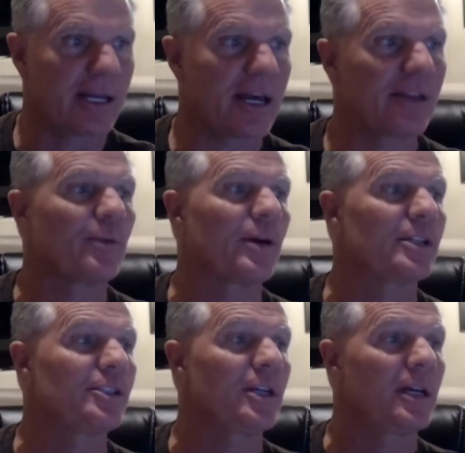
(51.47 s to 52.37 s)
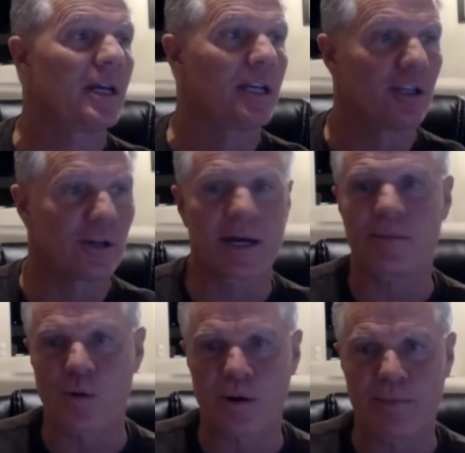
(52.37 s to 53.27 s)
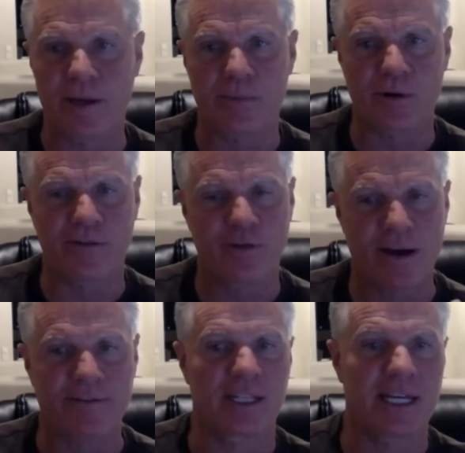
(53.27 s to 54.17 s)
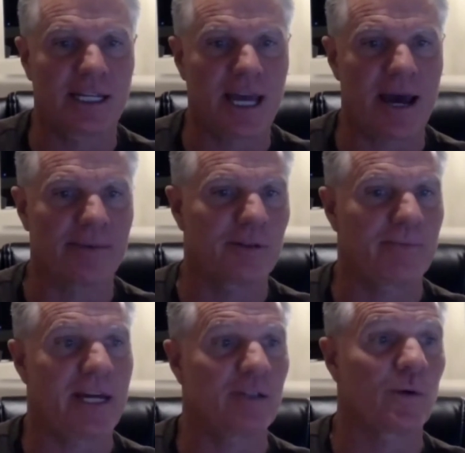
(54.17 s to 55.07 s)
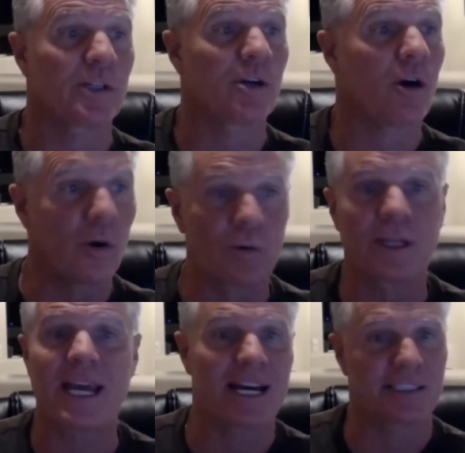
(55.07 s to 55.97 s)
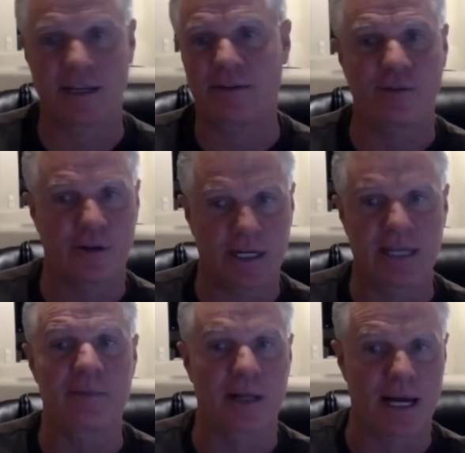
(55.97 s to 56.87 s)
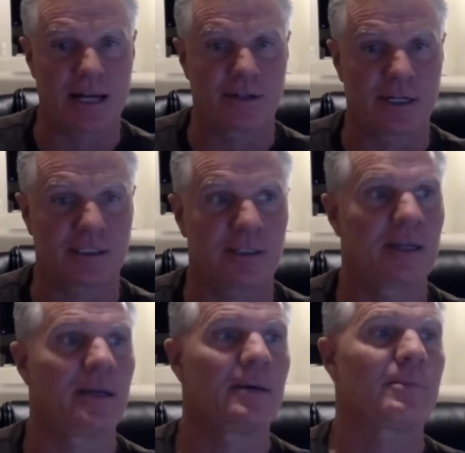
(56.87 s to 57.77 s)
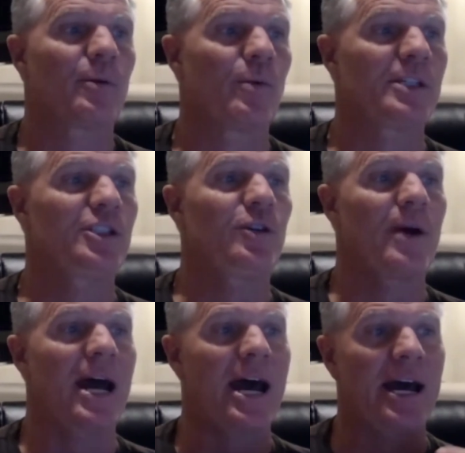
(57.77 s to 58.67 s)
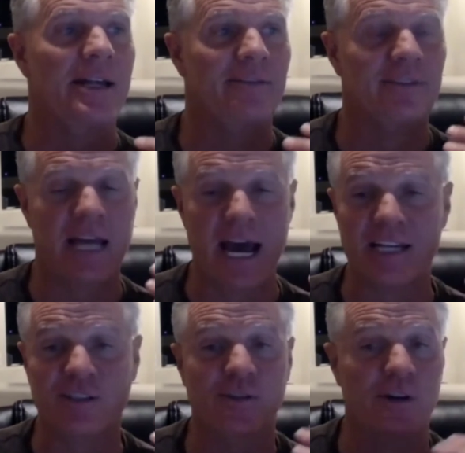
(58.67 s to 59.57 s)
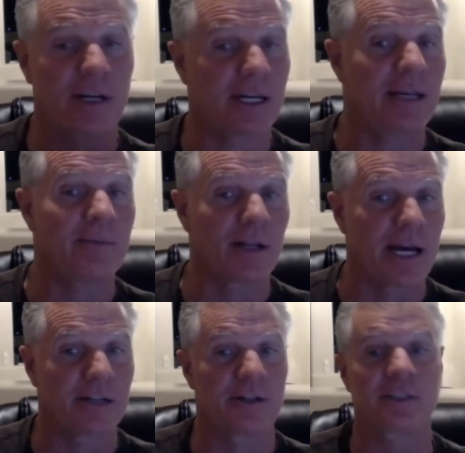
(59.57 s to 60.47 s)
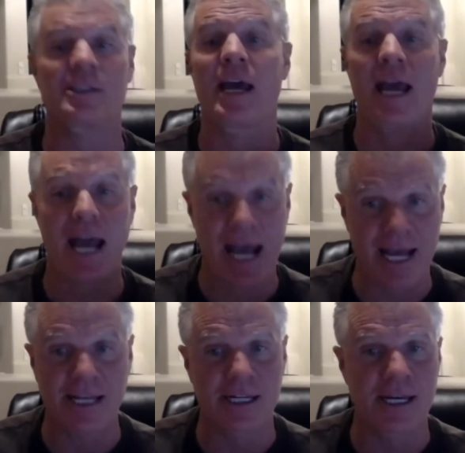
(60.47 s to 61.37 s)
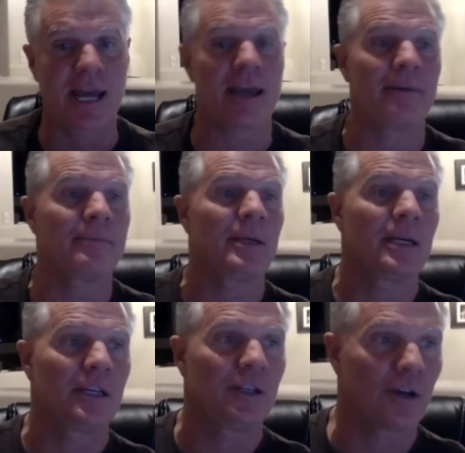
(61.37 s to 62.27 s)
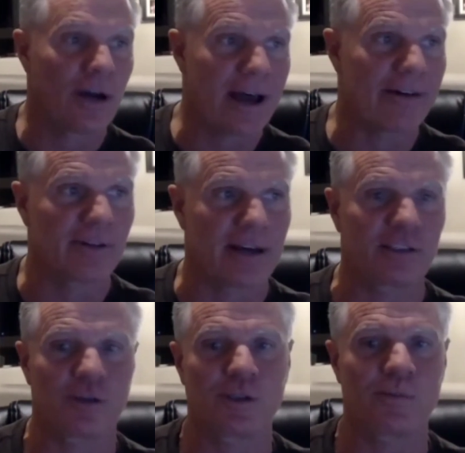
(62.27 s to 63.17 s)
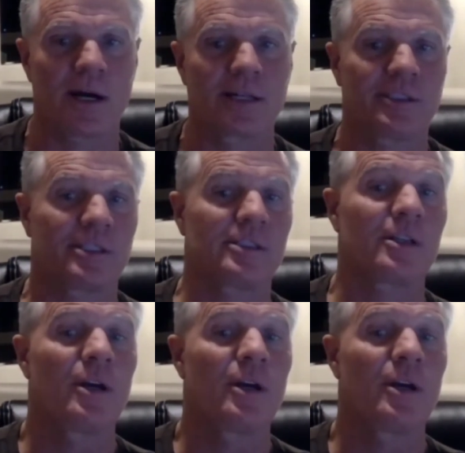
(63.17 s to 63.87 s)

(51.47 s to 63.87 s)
In other words, you'll get more people if you have a lead capture page where you're only asking for an email address. But once you ask for an email address and a name, you'll have less responses.